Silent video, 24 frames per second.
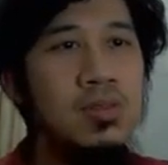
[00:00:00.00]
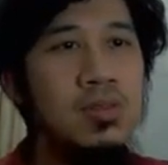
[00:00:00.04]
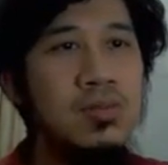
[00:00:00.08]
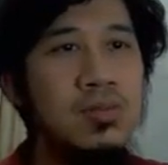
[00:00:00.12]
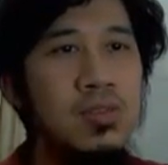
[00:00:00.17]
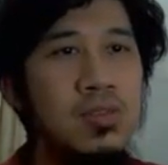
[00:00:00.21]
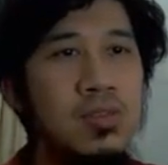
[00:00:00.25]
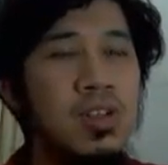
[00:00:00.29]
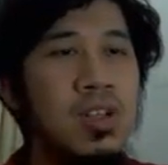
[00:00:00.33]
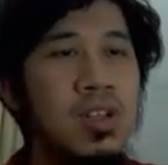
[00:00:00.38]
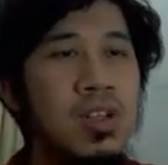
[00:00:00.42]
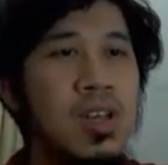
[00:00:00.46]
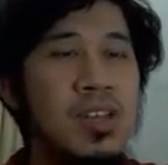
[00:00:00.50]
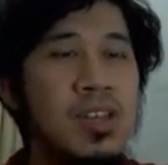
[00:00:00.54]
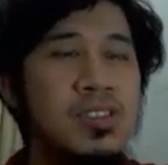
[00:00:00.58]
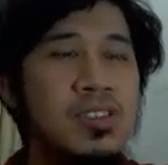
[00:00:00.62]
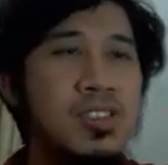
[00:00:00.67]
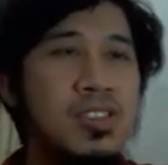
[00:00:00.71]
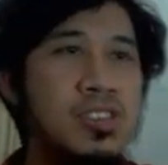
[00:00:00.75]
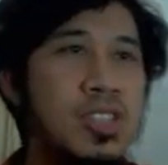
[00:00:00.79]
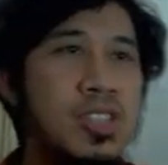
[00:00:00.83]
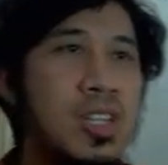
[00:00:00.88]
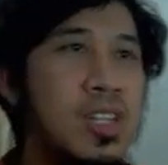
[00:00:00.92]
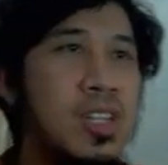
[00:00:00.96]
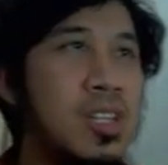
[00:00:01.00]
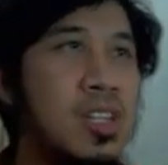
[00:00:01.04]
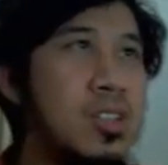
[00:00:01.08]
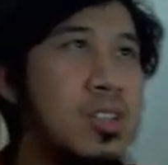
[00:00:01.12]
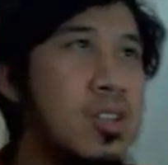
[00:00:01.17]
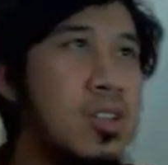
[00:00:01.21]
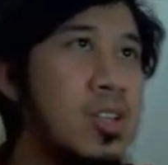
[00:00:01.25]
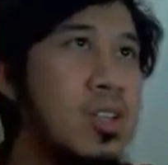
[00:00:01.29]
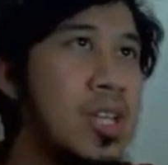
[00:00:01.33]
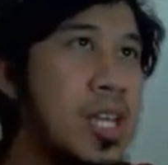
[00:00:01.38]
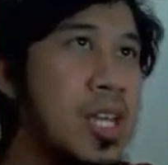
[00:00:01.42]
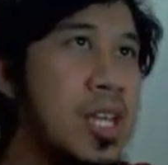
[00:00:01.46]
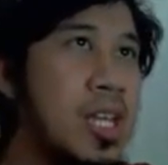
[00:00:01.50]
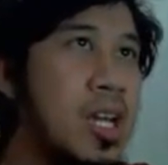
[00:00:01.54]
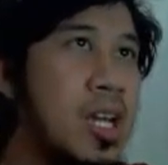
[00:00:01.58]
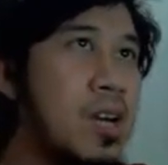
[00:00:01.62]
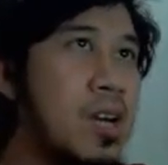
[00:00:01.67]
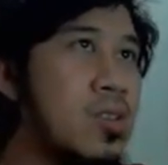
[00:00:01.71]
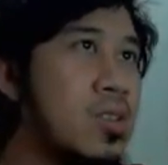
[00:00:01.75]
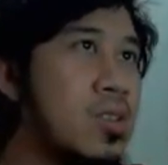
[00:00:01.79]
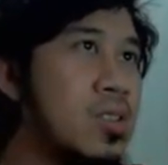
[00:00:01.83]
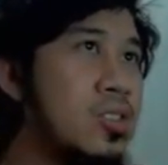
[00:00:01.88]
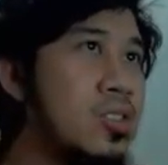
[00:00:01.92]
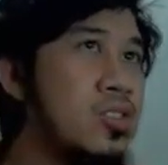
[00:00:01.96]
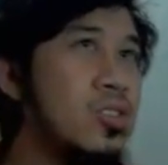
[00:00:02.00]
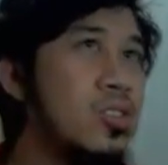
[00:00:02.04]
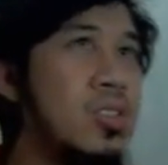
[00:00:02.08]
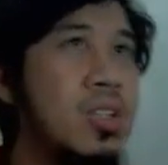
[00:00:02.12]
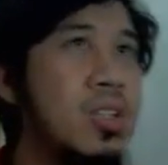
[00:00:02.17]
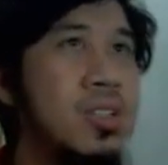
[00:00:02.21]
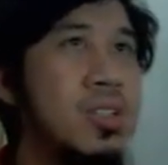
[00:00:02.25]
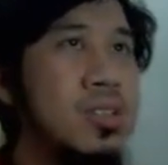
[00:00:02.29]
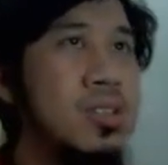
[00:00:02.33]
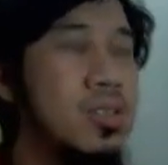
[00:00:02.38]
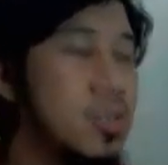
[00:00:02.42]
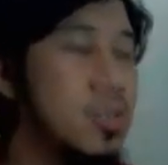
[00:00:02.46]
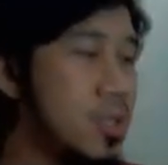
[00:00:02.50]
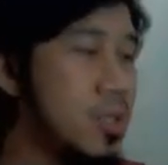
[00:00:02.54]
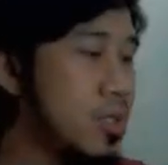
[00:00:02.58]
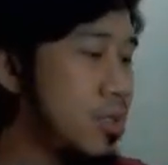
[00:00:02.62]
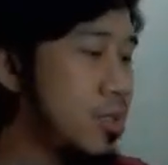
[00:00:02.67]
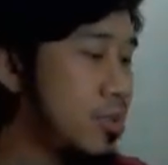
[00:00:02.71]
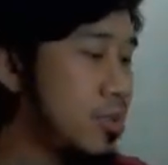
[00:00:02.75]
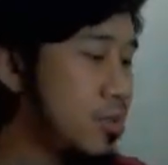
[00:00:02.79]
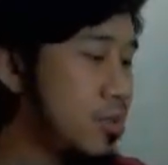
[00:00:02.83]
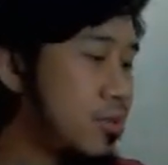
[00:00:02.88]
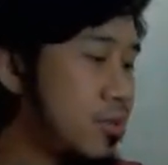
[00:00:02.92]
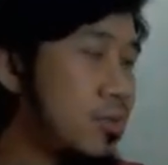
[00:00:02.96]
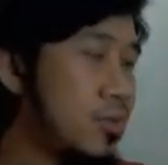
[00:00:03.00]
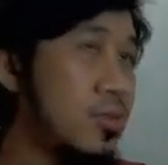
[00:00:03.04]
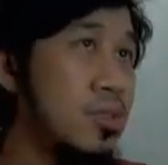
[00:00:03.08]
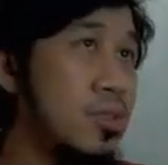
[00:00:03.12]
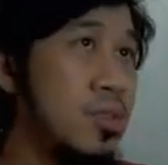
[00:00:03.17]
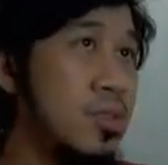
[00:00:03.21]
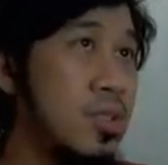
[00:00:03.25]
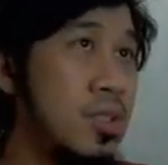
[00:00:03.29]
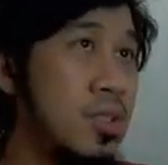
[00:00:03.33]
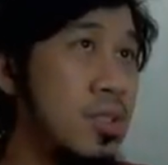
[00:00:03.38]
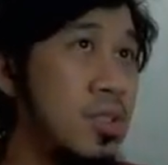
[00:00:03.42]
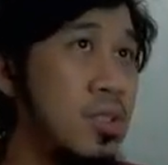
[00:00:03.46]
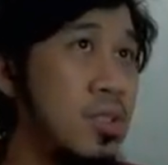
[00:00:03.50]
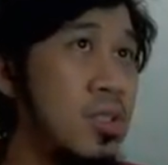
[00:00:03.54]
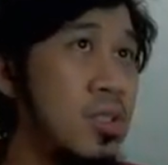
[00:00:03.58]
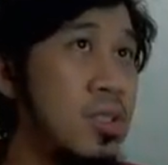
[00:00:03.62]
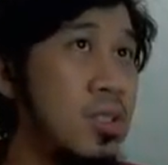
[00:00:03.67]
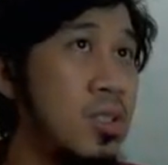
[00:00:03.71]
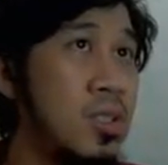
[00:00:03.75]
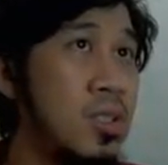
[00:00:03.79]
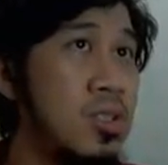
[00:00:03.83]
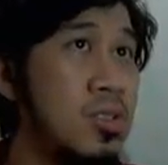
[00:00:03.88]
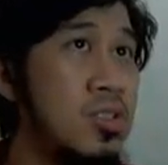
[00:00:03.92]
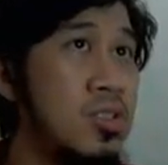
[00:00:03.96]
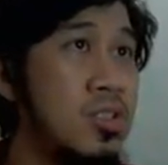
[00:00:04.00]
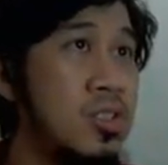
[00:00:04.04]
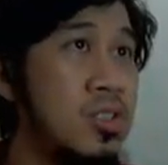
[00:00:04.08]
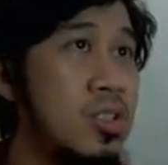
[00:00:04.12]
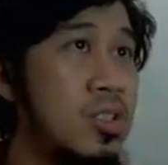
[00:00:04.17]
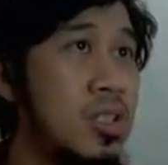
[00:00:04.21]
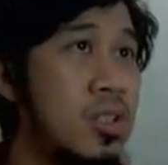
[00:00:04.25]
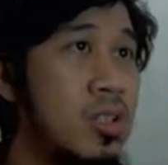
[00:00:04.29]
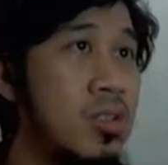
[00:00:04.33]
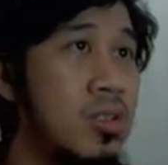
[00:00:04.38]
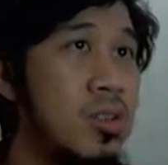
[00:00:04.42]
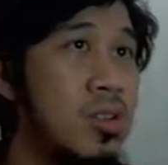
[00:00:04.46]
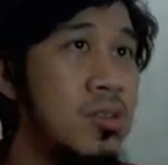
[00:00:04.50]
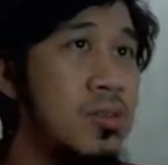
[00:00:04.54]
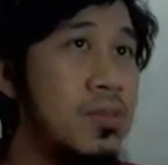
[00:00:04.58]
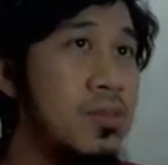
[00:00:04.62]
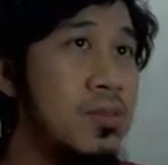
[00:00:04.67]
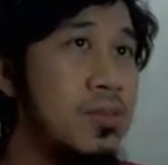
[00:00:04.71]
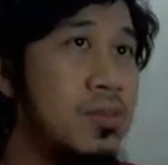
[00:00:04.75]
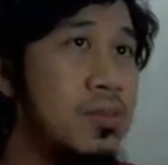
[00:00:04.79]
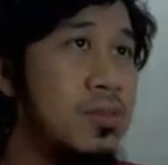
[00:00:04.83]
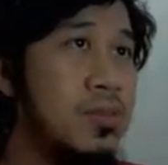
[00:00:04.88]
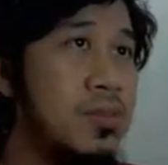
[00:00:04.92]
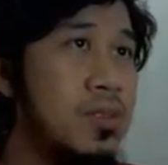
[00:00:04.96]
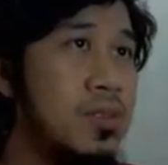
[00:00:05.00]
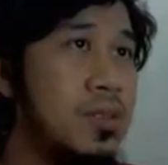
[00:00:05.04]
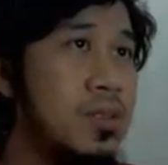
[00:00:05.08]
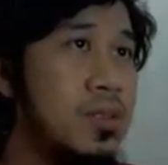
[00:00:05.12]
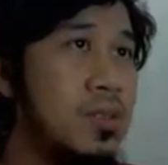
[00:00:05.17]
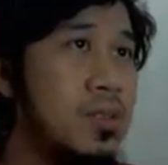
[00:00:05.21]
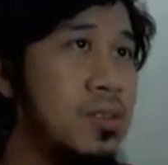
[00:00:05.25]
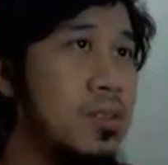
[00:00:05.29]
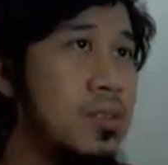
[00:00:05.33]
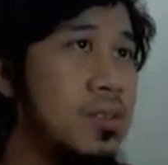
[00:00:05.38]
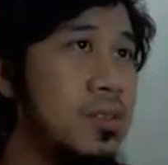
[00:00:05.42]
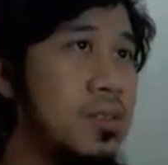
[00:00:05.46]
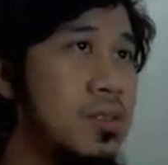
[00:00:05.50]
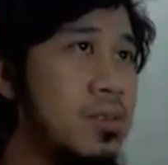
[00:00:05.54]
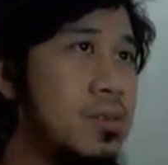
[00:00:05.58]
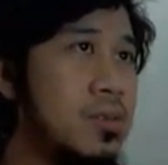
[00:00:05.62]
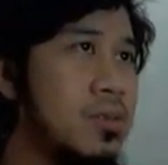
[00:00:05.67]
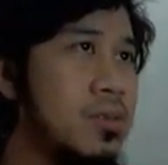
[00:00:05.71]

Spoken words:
for the associate editor in our journal, in the journal of uh,